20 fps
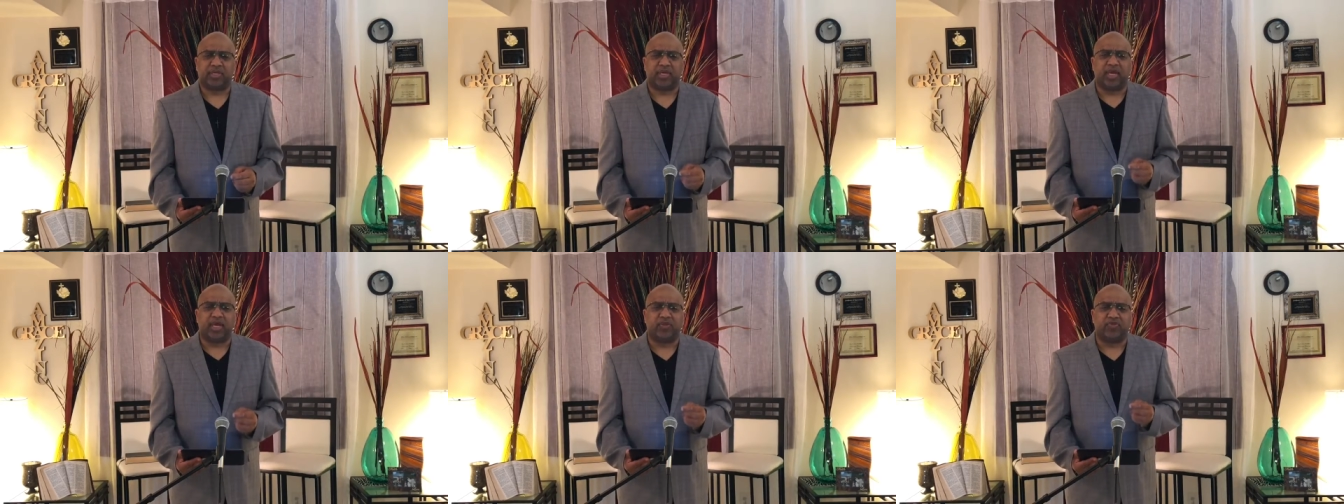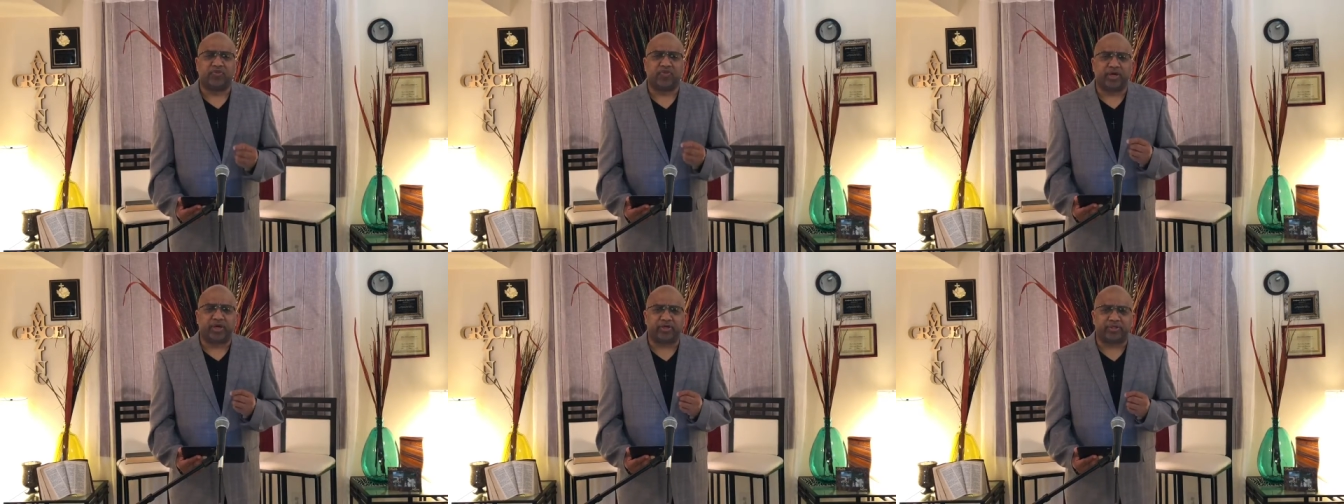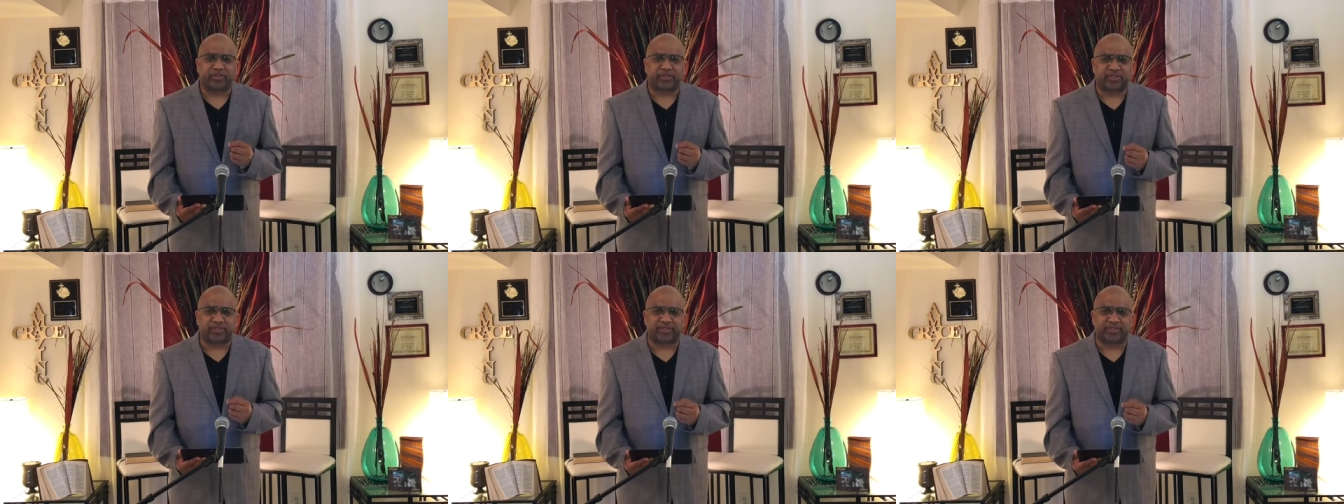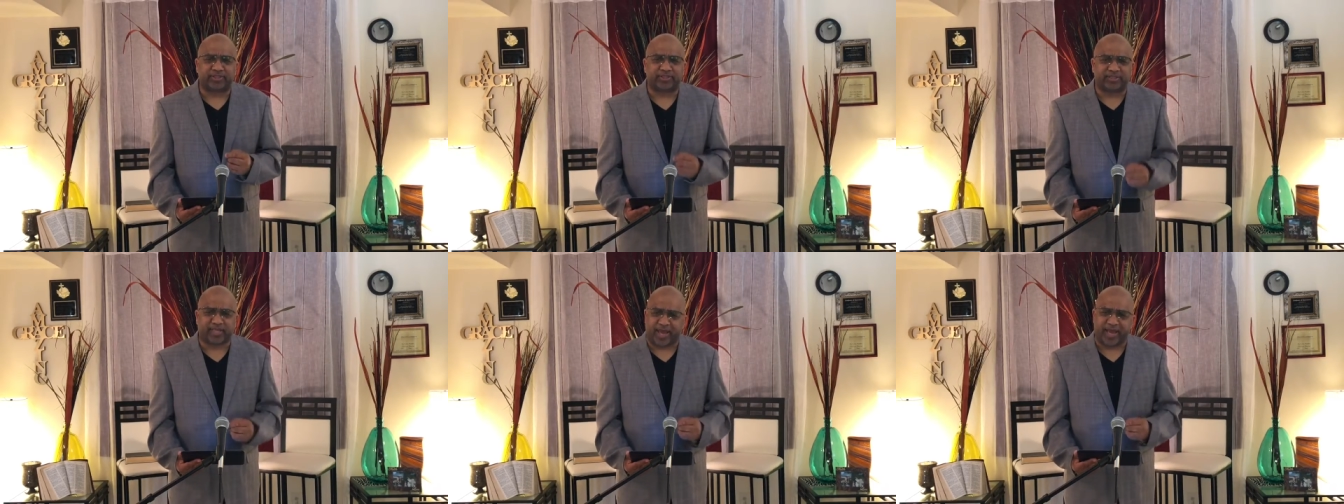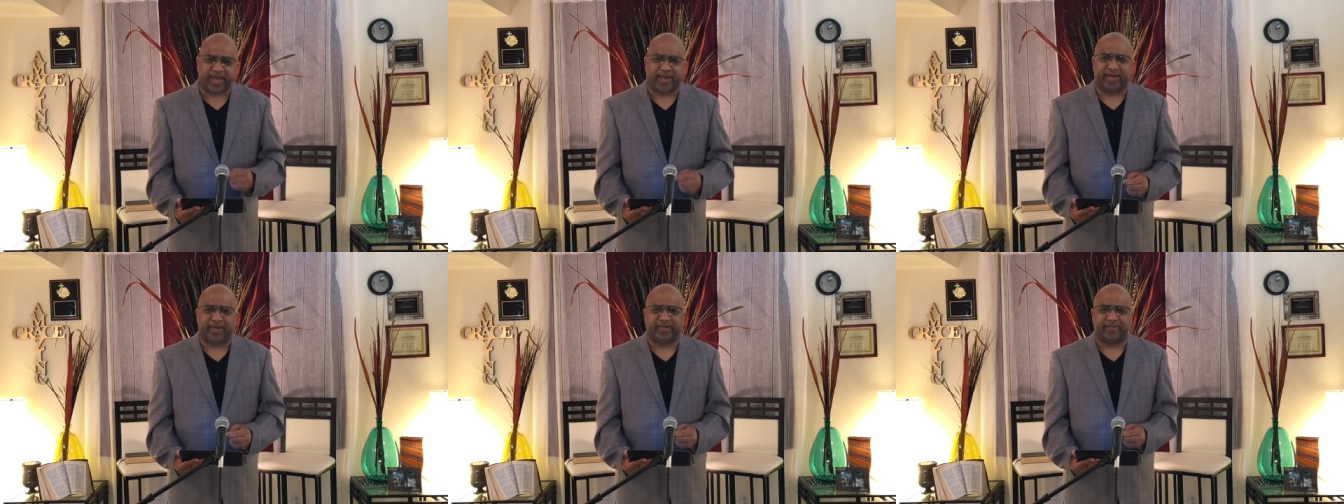in their
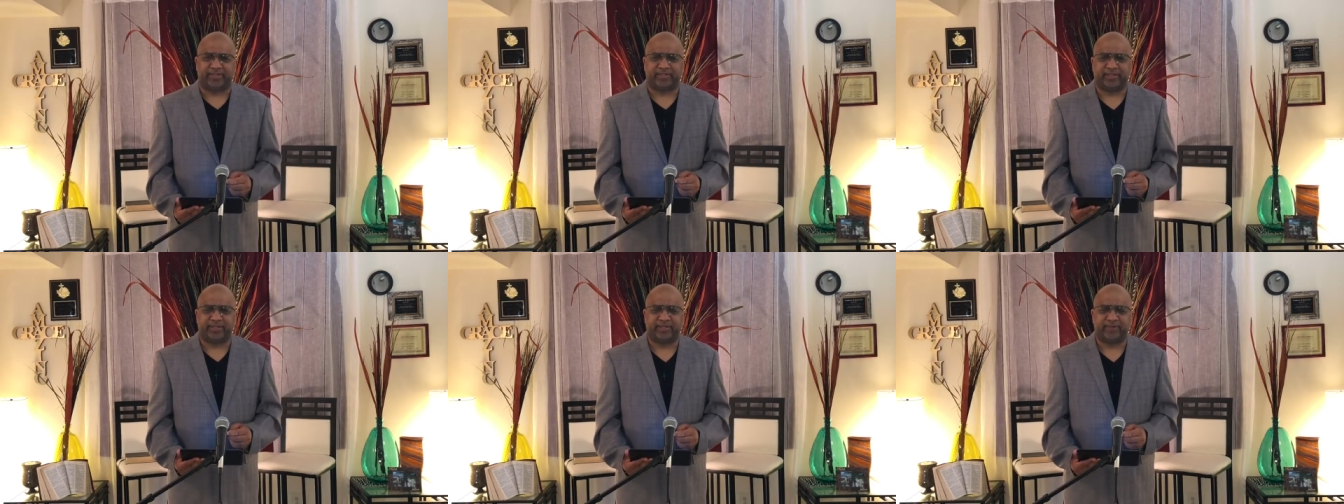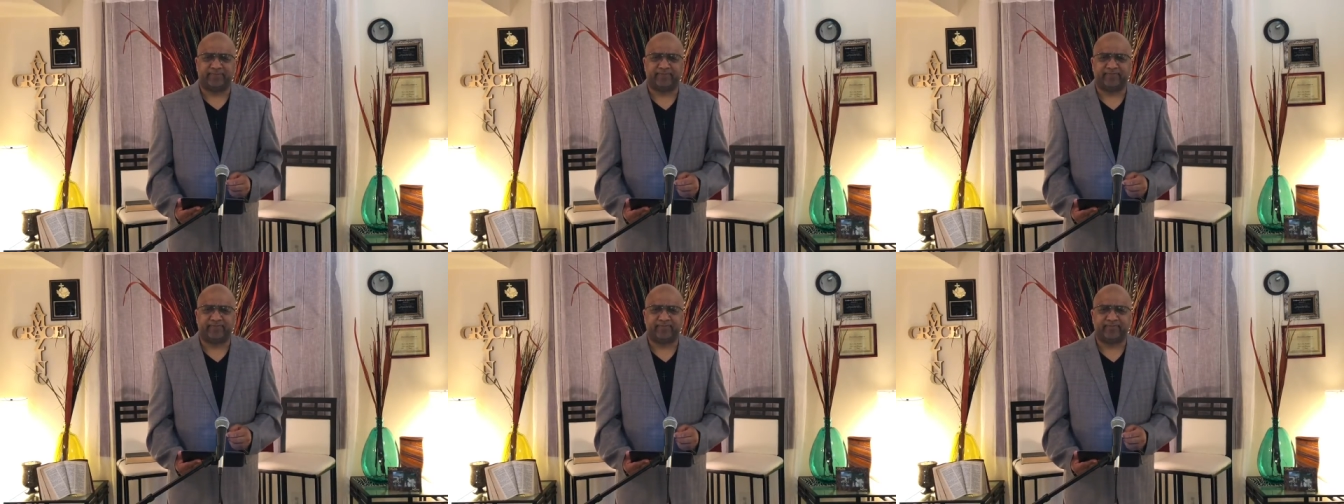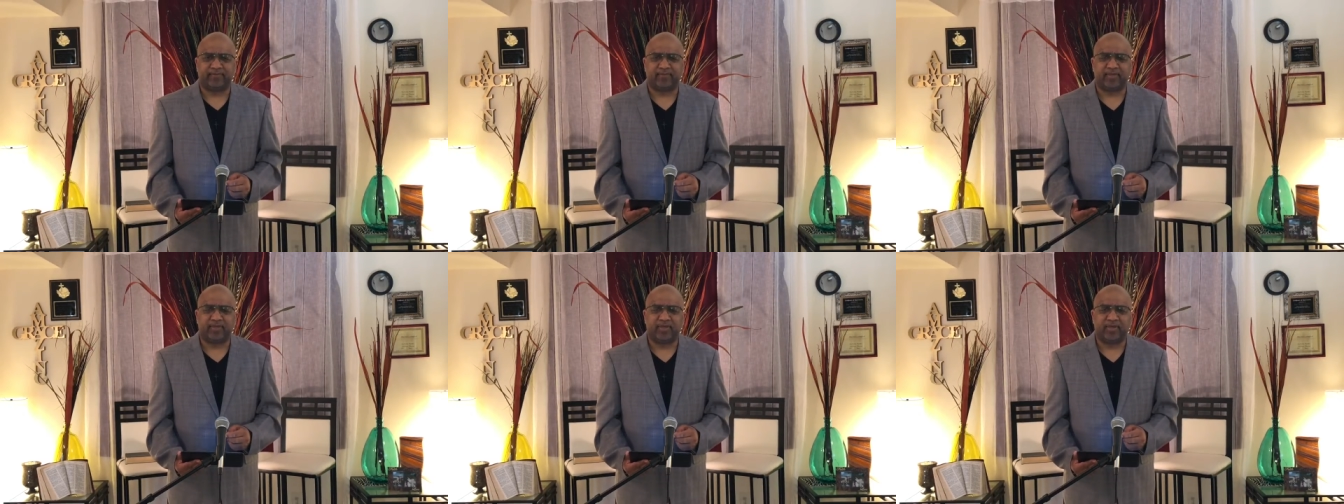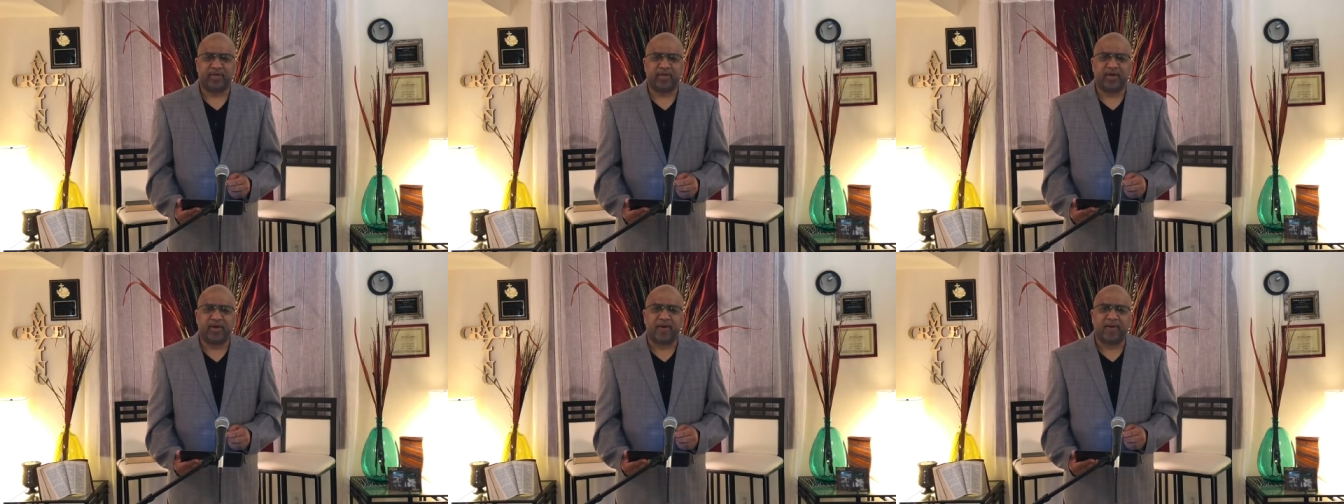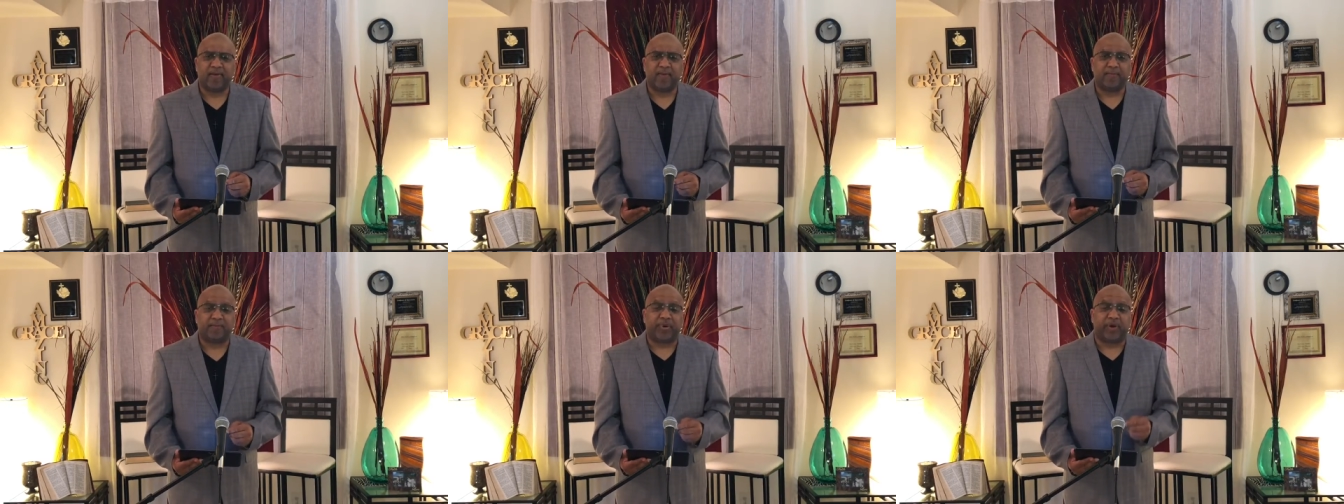stead.
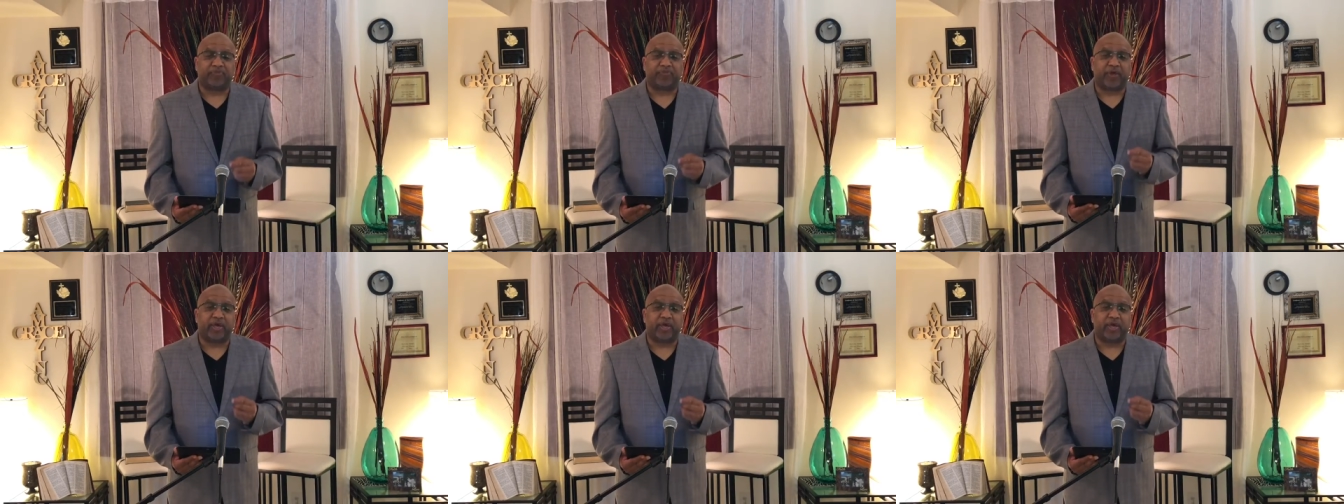But they